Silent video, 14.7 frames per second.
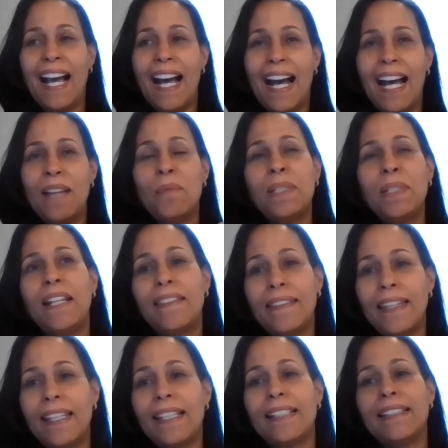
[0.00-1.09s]
want to
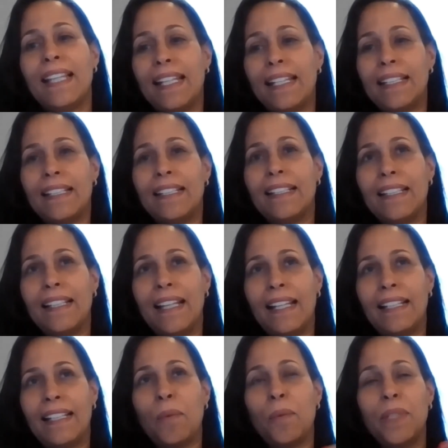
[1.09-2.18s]
think that,
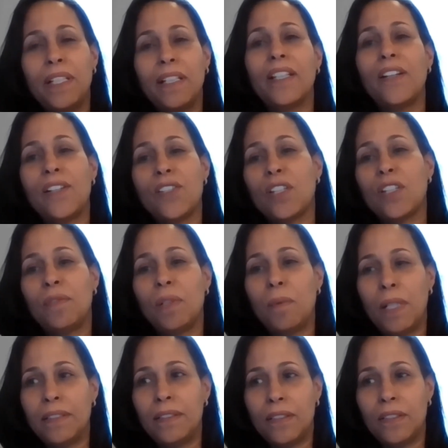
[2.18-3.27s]
and I would encourage
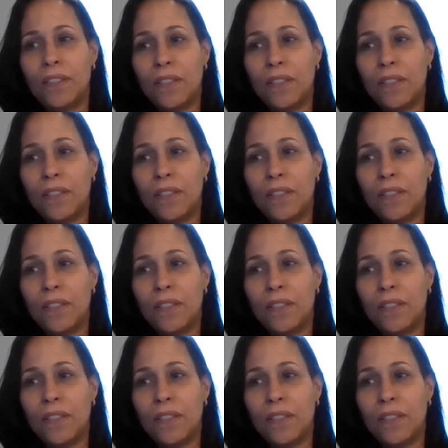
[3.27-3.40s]
everyone